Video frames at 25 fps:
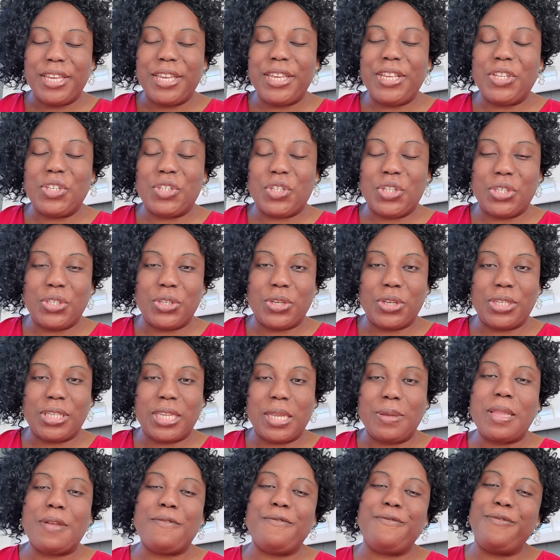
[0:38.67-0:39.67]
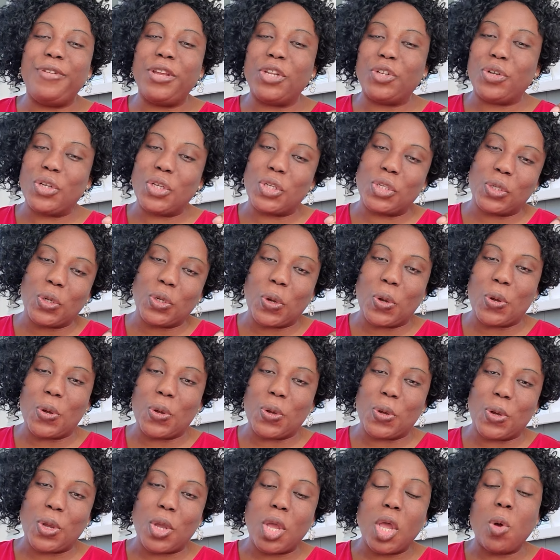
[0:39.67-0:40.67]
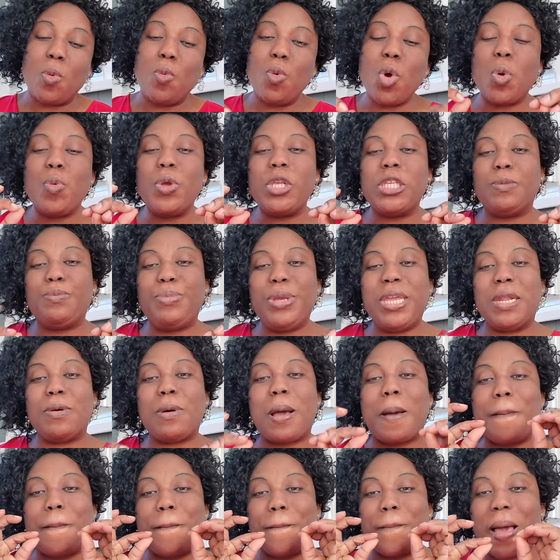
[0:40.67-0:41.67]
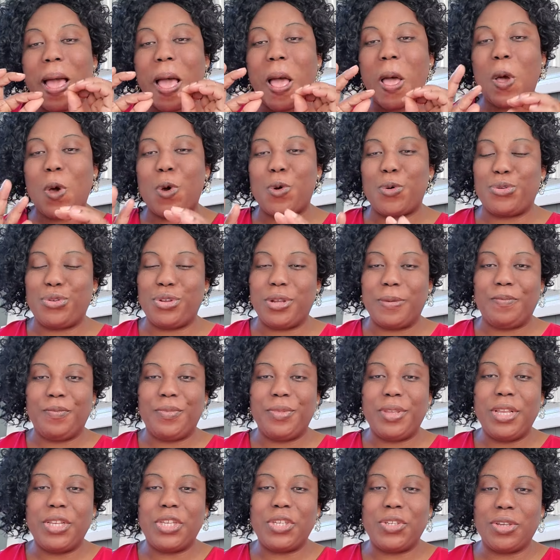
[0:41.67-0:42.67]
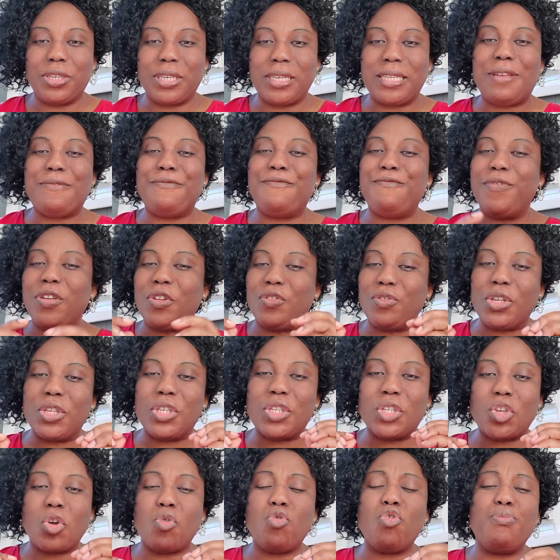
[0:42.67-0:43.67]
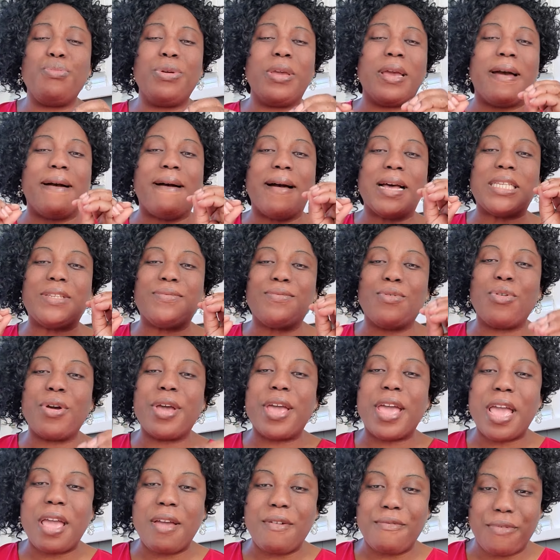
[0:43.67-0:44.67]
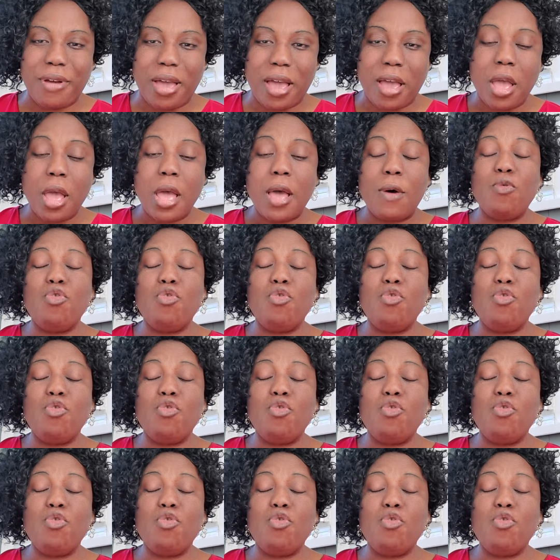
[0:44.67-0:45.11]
in Jesus' name. The victory song will always be in our mouth, in Jesus' name. The victory song will be ours forever.